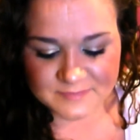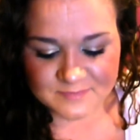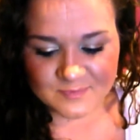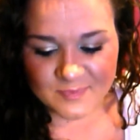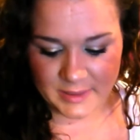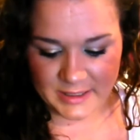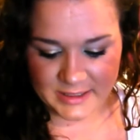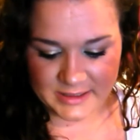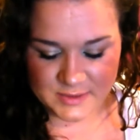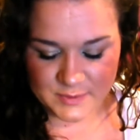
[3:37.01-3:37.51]

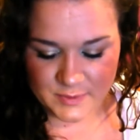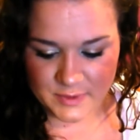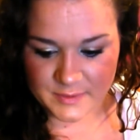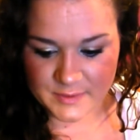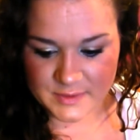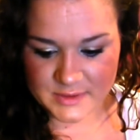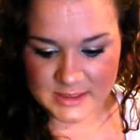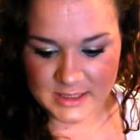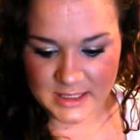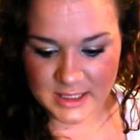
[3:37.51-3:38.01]
Back to where I
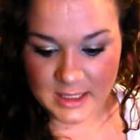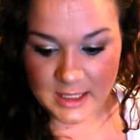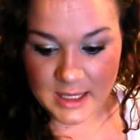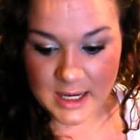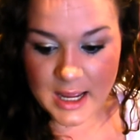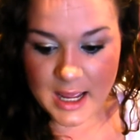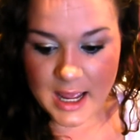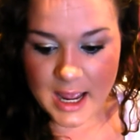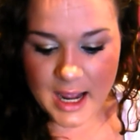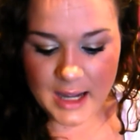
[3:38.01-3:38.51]
was saying.
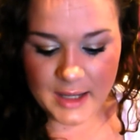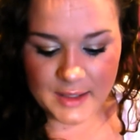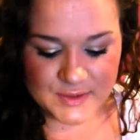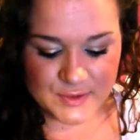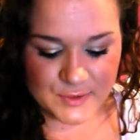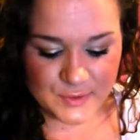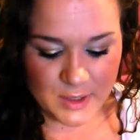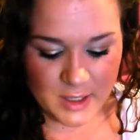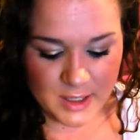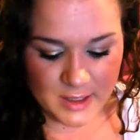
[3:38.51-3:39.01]
I
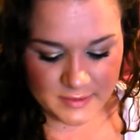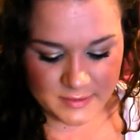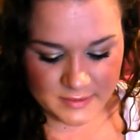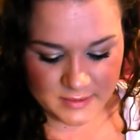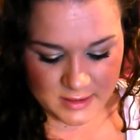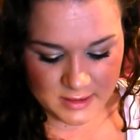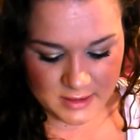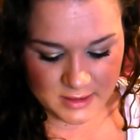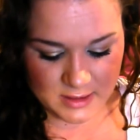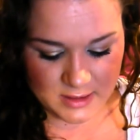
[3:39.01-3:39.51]
also got
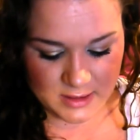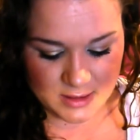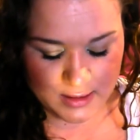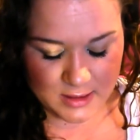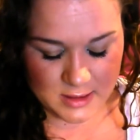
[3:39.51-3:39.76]
the